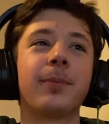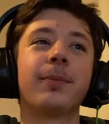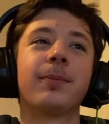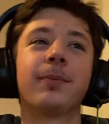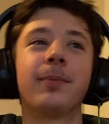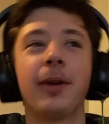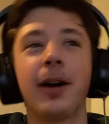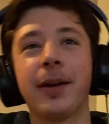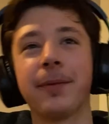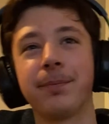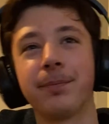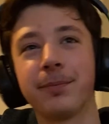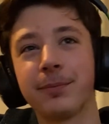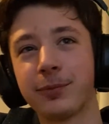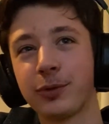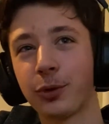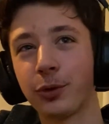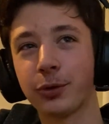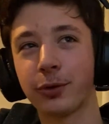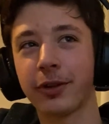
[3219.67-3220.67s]
I
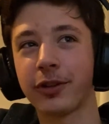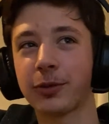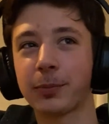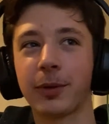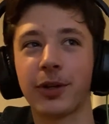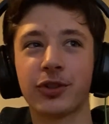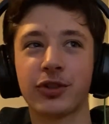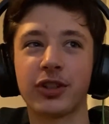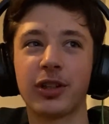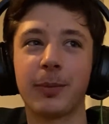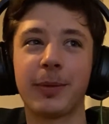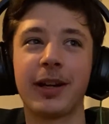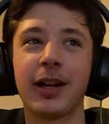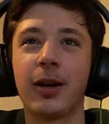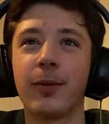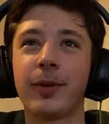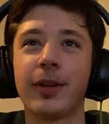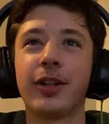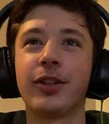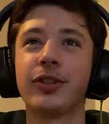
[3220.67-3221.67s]
saw your expression coming out
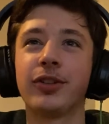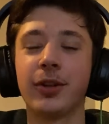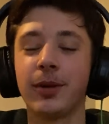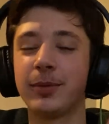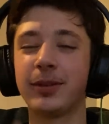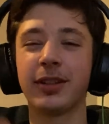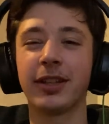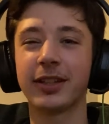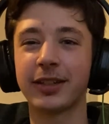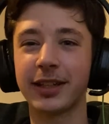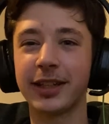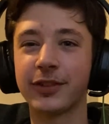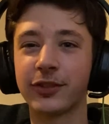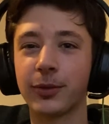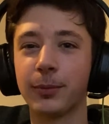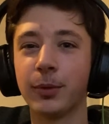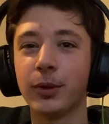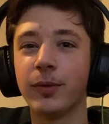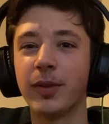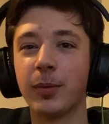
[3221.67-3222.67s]
of it, and I mean, like, it's a
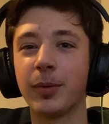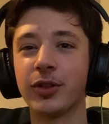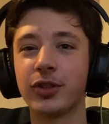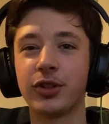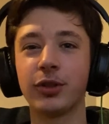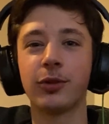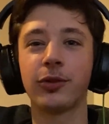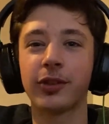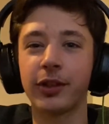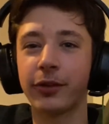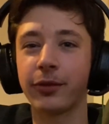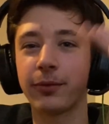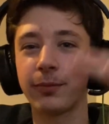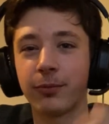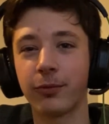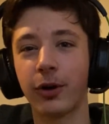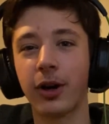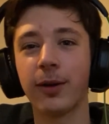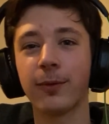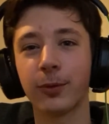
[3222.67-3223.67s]
movie which you said
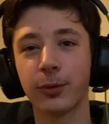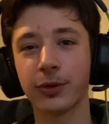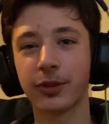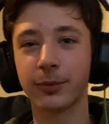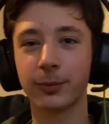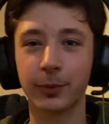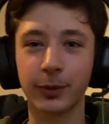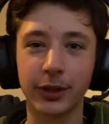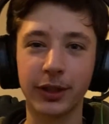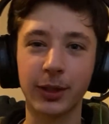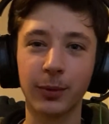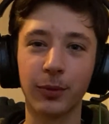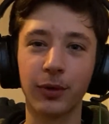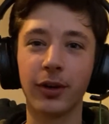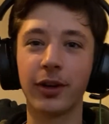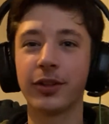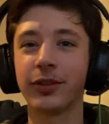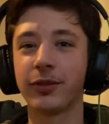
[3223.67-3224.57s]
rivaled Infinity War, and